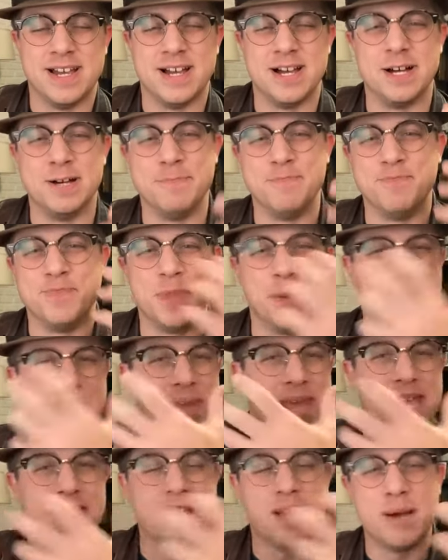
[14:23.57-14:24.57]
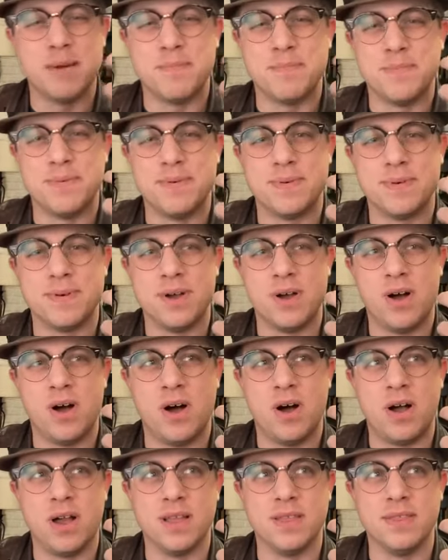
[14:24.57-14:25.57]
The makeup
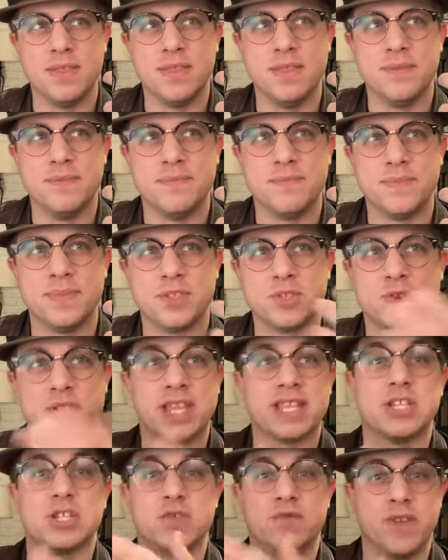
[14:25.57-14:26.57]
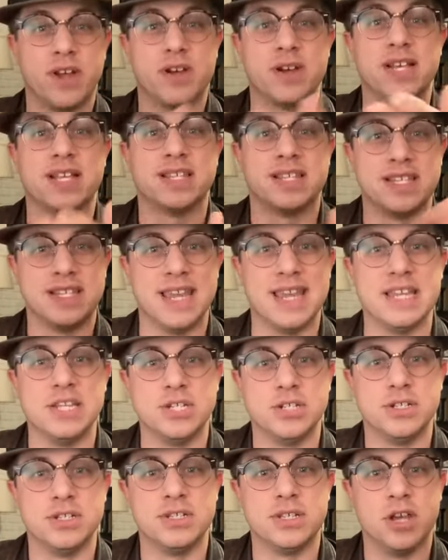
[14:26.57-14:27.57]
on, so like there's various
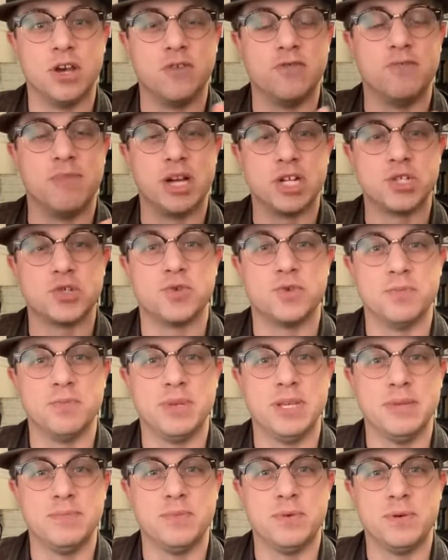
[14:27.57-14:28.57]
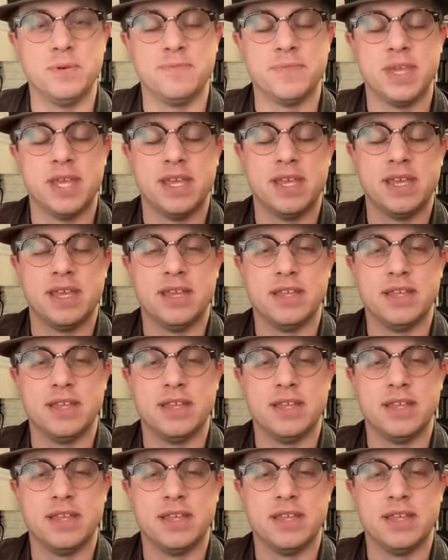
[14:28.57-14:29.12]
stages of mushroom people.